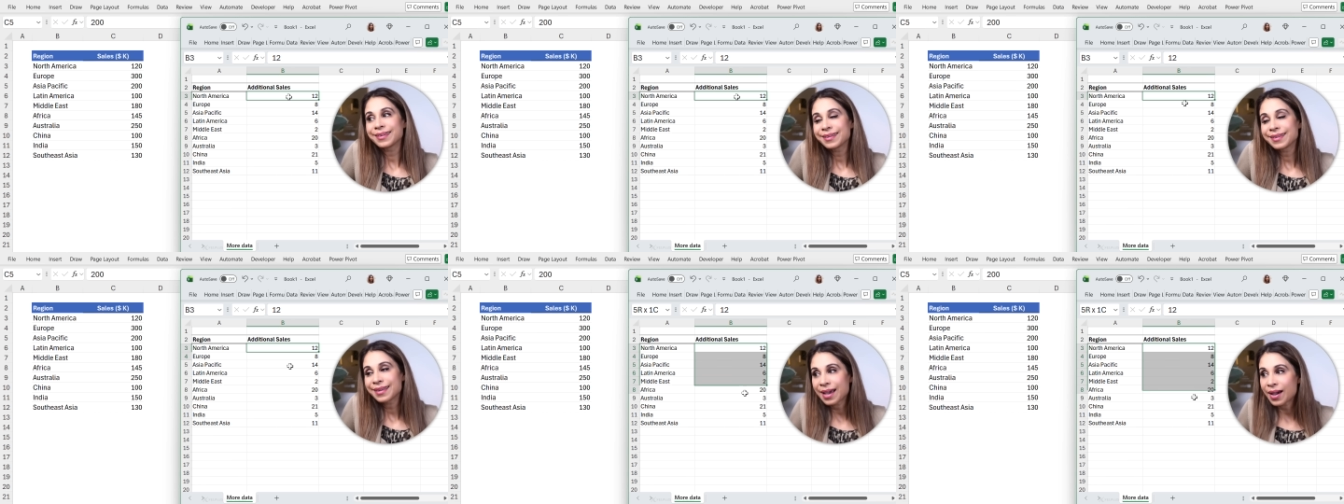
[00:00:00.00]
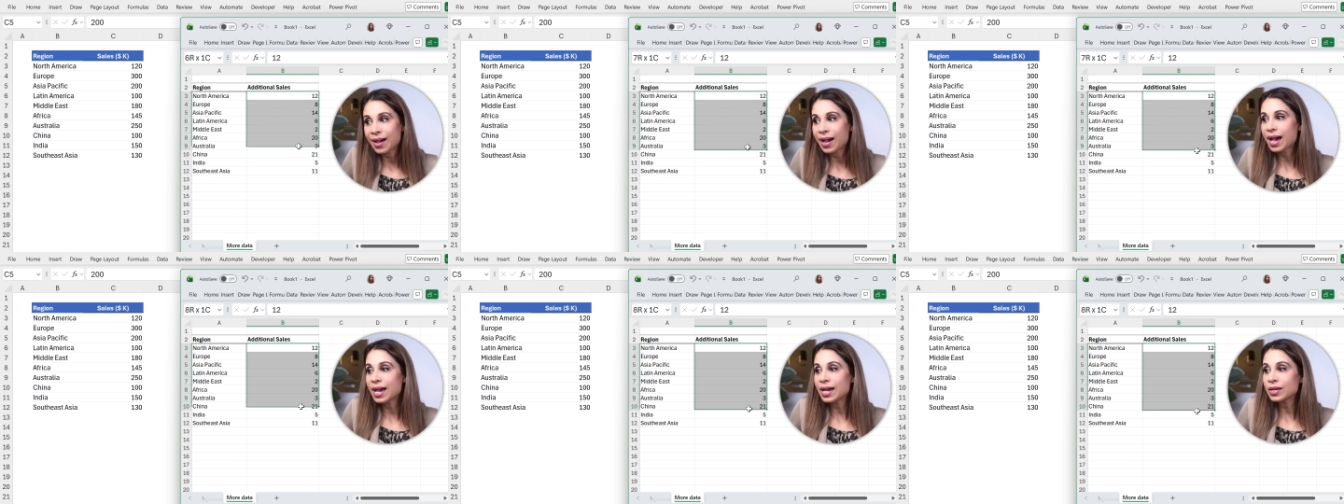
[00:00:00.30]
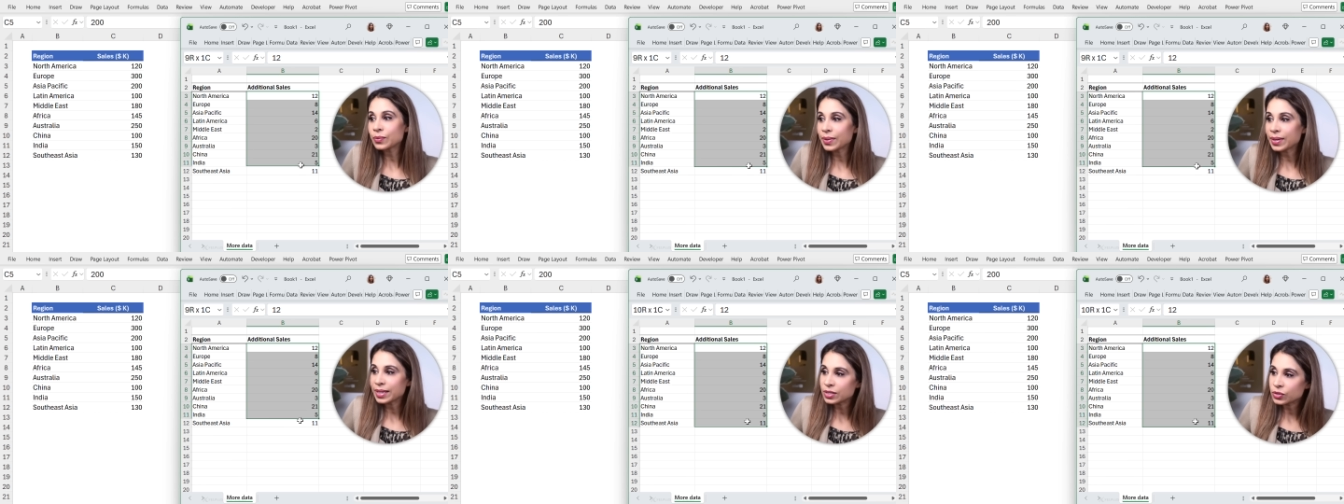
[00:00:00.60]
Now, how
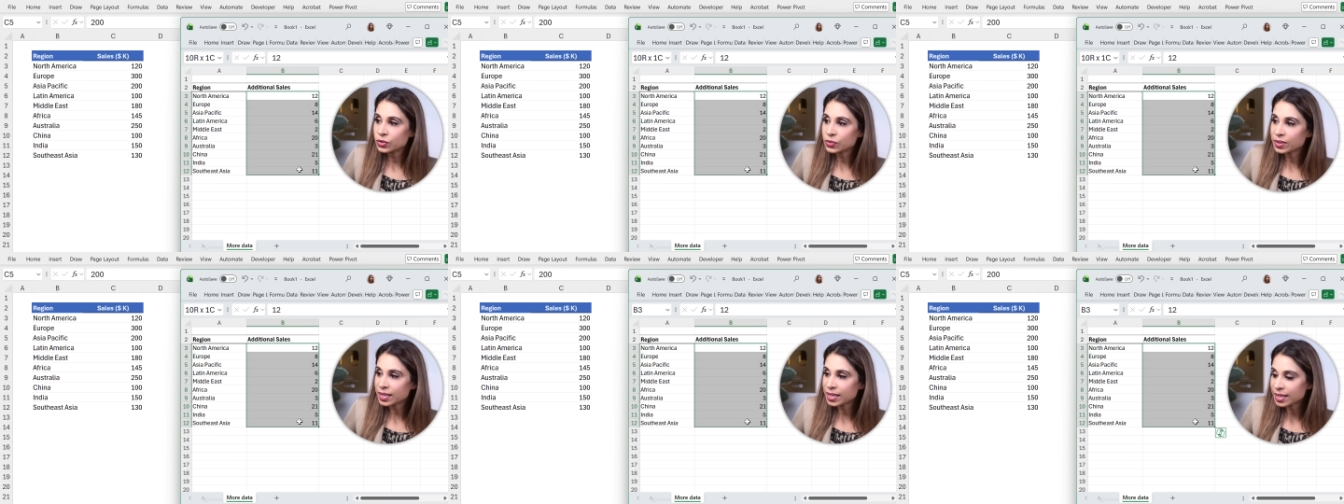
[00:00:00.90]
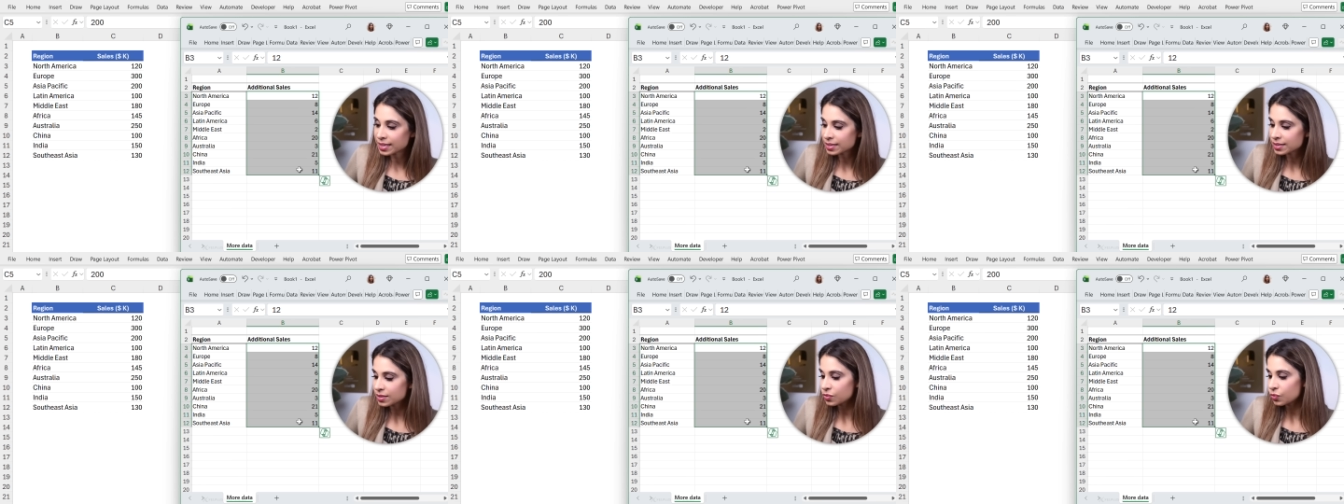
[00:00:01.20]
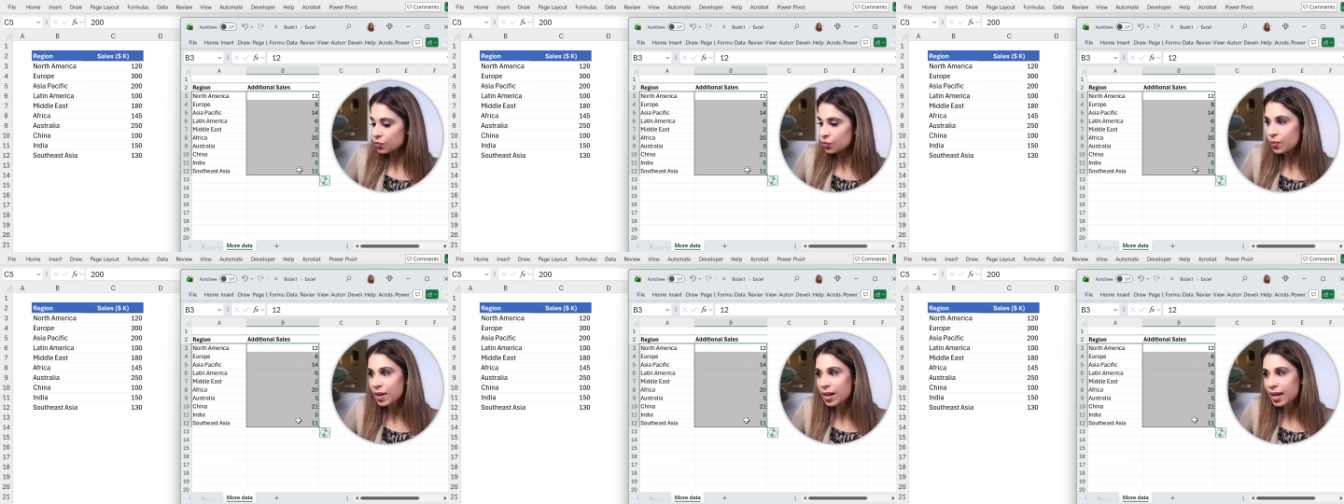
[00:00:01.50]
do I do this?
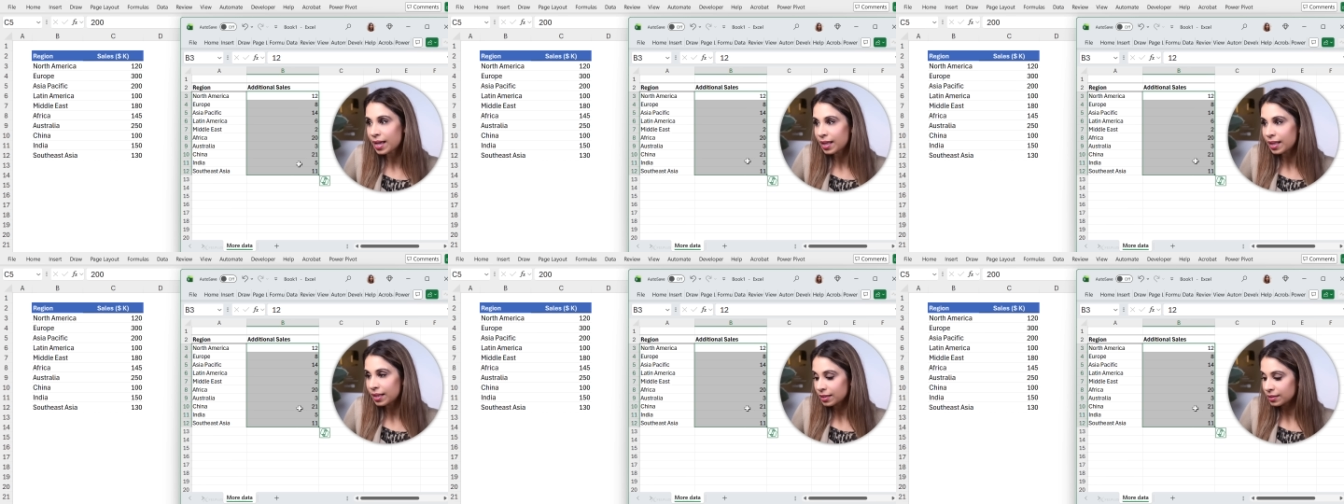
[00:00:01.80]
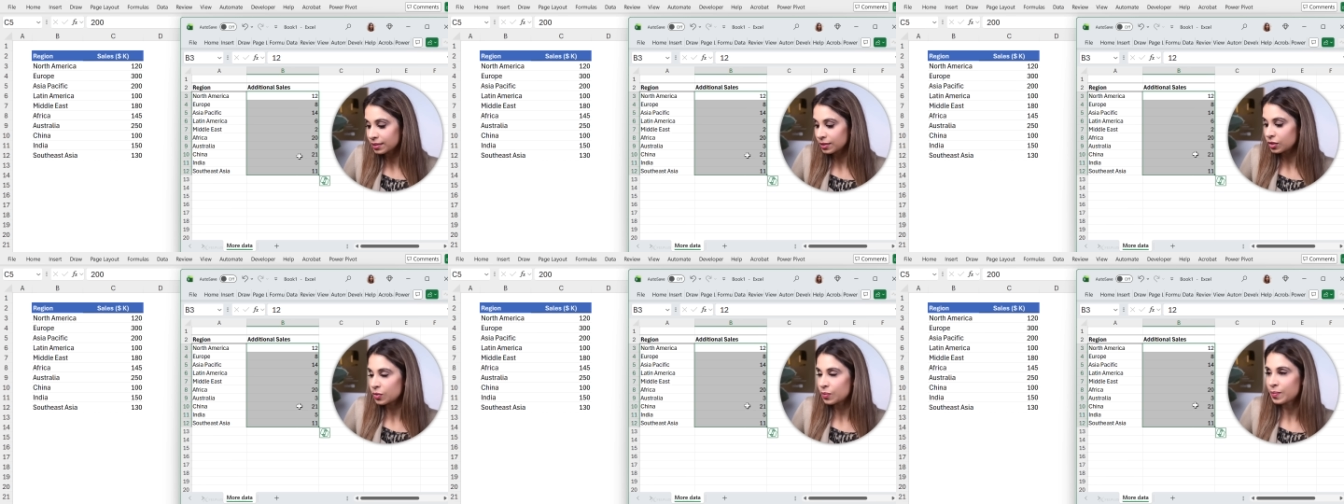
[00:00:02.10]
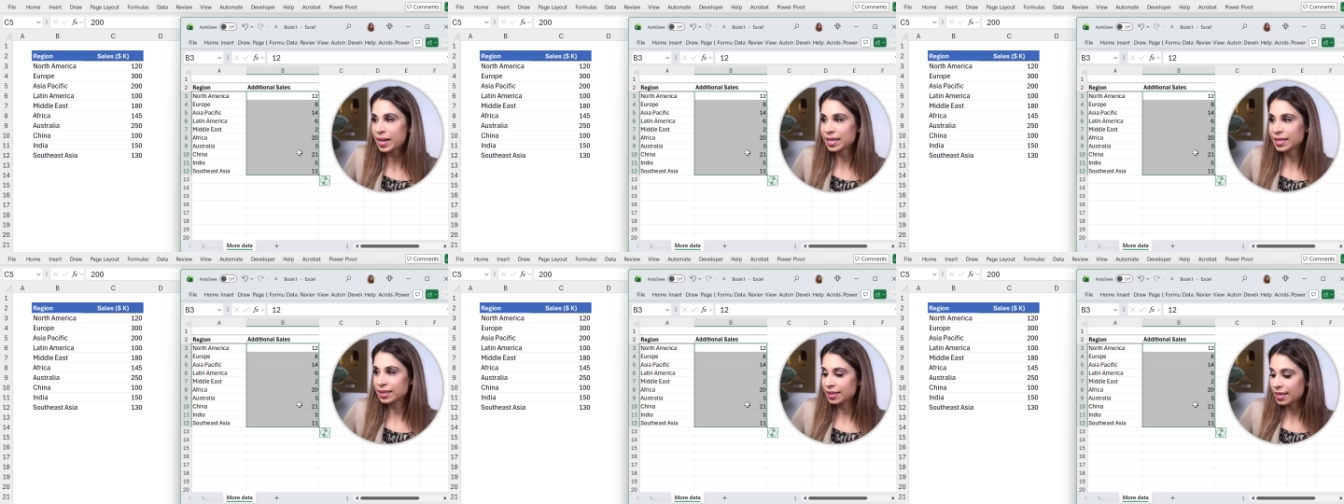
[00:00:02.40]
Well, you
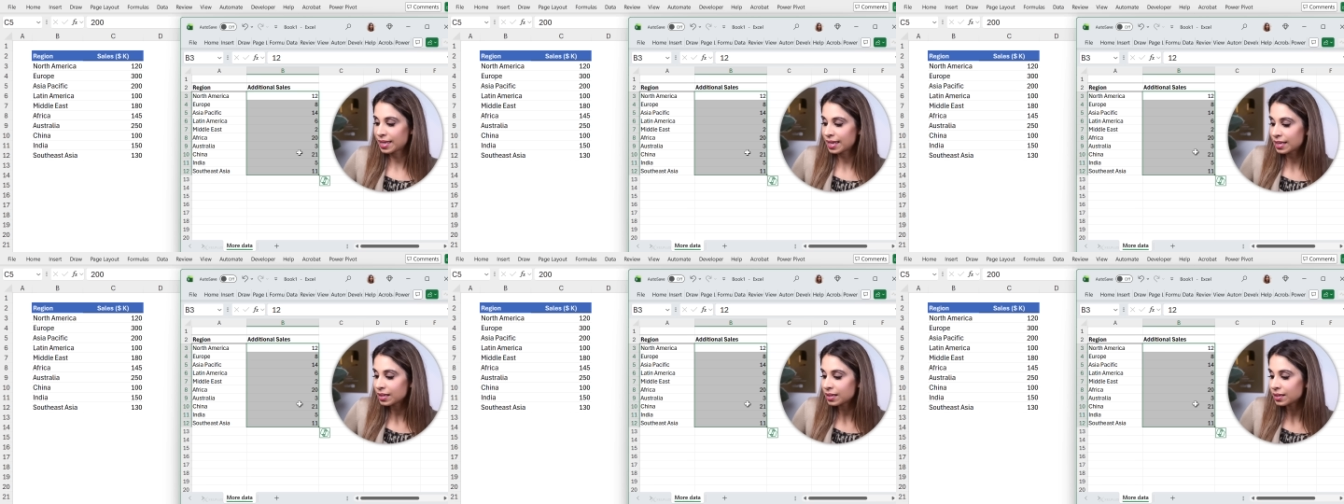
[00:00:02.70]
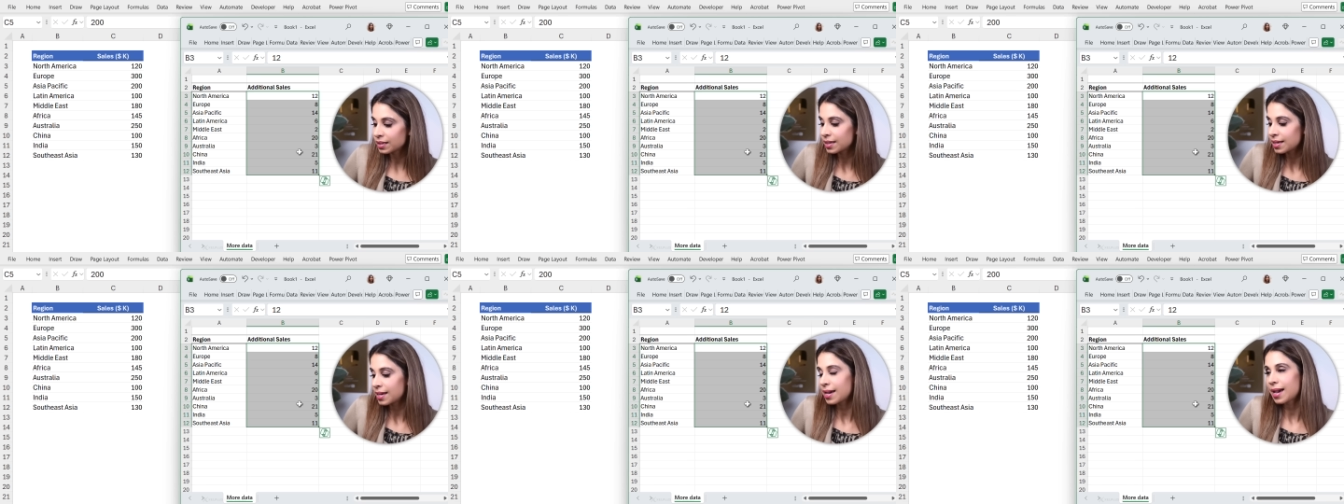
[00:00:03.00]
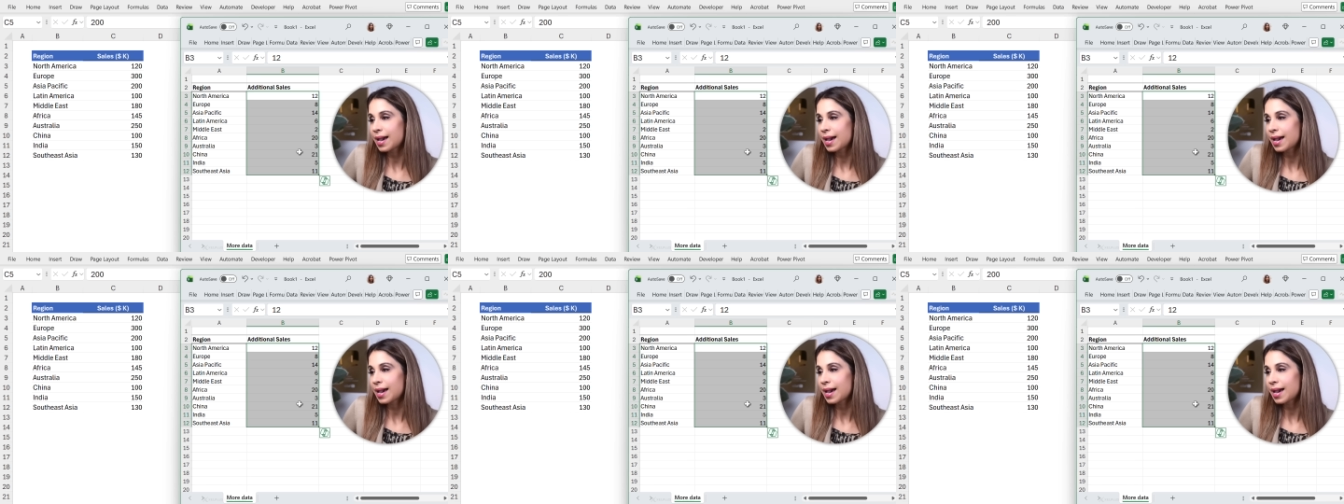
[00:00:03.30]
might think